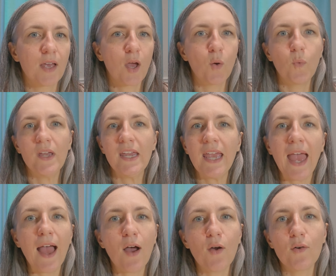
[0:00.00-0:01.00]
a week
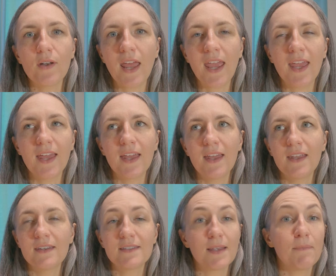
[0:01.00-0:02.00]
out
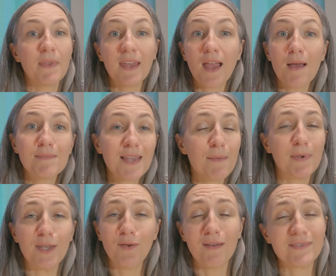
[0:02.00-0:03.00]
and something comes up
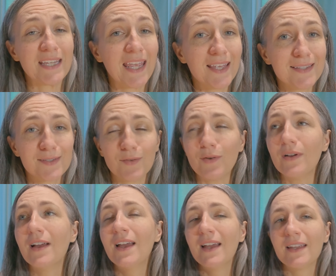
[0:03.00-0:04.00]
and you have to
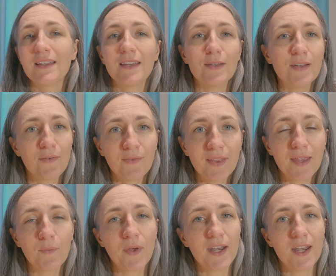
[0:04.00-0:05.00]
cancel, you
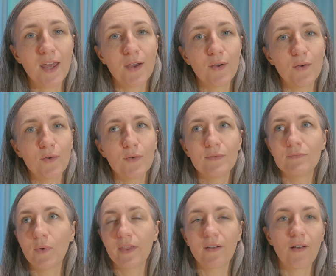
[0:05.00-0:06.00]
definitely want to know
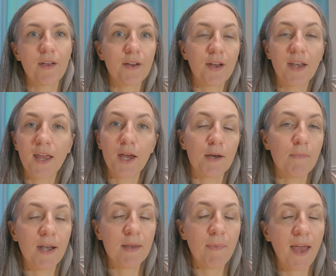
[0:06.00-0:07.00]
whether or not you're going to get your
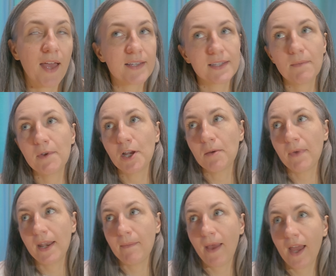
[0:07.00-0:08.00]
money back, some of your
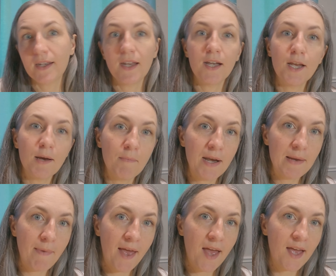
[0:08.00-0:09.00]
money back, none of your money
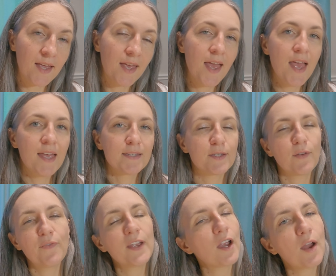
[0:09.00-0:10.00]
back. So
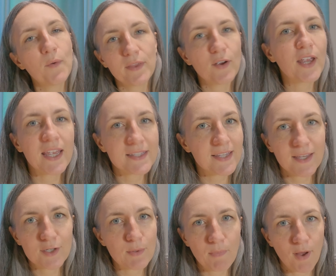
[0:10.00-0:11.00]
figure out what their
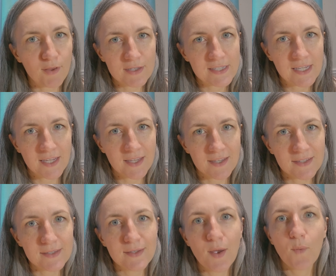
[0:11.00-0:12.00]
cancellation policy
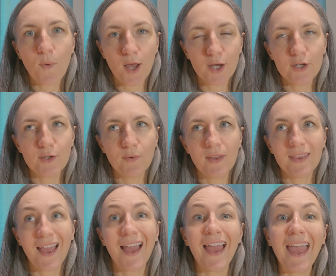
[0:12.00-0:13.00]
is while you're doing
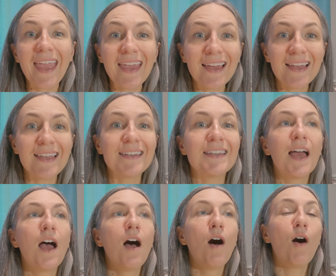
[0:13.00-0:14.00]
that. And
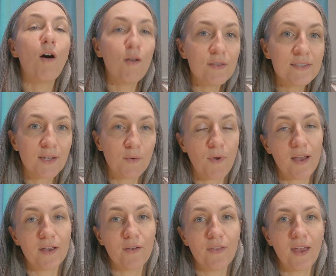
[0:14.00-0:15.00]
also
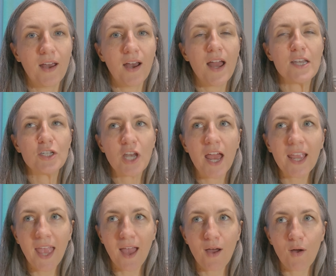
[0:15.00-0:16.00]
while you're there,
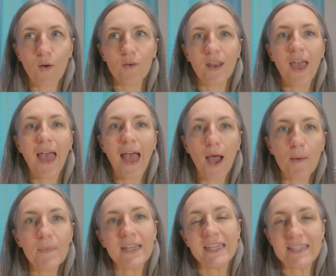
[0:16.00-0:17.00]
check out how
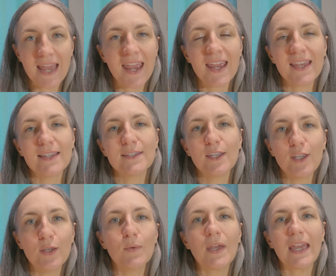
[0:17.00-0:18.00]
many days
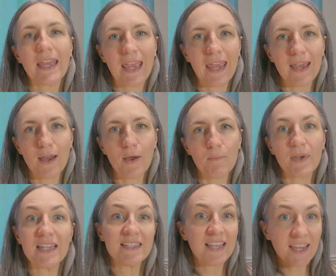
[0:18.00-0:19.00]
you can camp
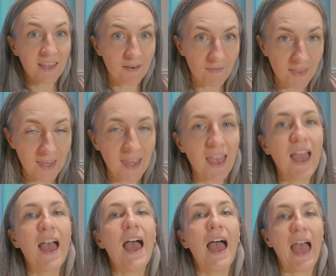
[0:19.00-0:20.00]
consecutively
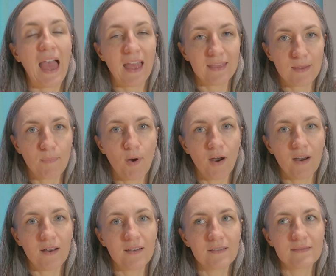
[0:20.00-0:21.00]
at the
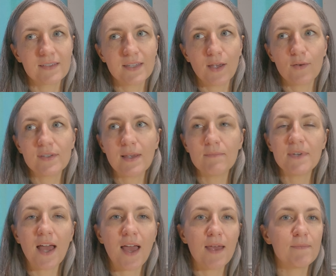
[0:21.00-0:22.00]
park. So
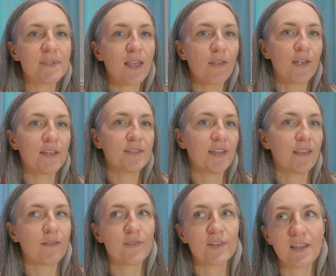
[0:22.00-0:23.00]
sometimes they'll let you stay
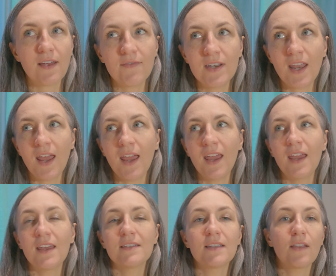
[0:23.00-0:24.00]
there for 7
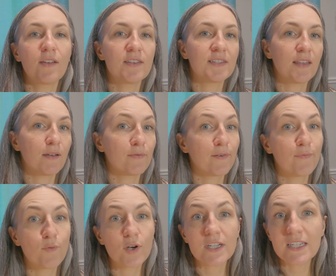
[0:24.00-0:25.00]
days, they'll let you stay there for
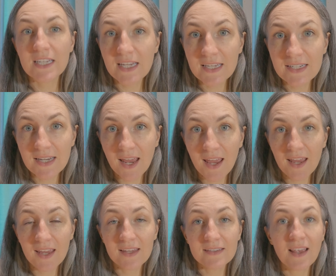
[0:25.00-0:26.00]
14
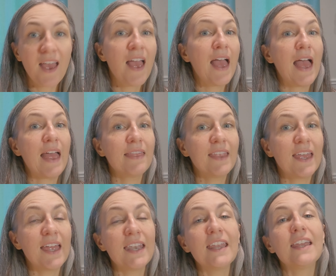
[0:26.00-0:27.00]
days, and
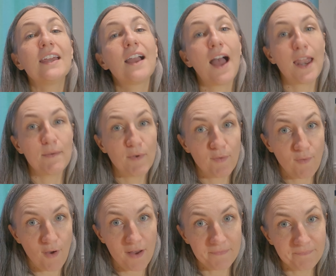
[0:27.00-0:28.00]
then you got to move
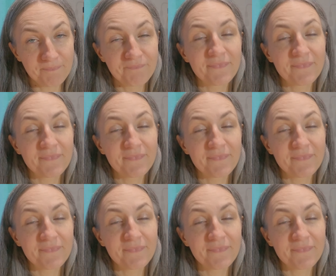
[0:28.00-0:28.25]
on.